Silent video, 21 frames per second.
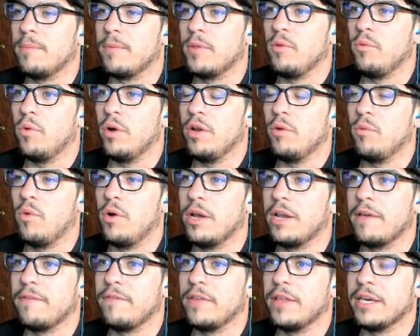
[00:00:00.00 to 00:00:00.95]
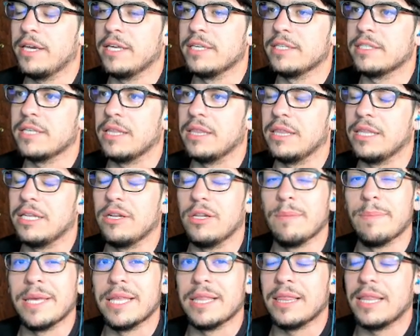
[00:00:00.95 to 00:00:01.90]
The 1 and 1 I feel like is a little
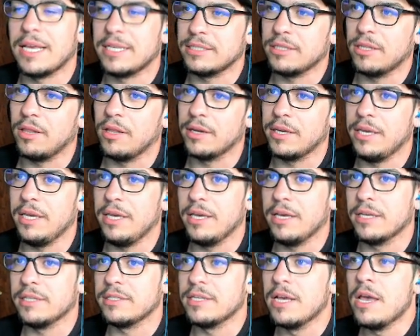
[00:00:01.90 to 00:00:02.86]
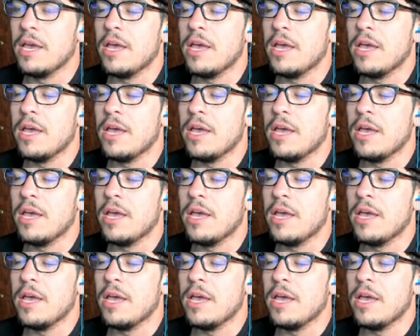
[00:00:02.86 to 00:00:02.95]
bit less clunky because